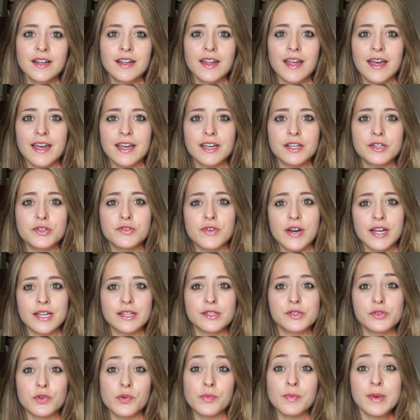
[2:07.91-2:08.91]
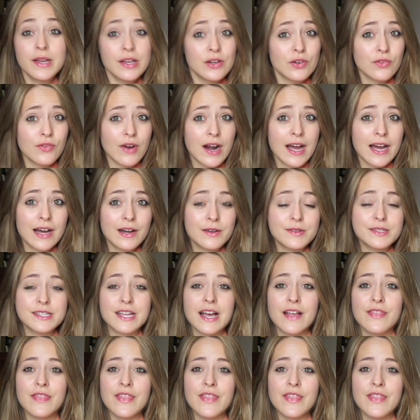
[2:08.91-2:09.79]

like drinks or meal round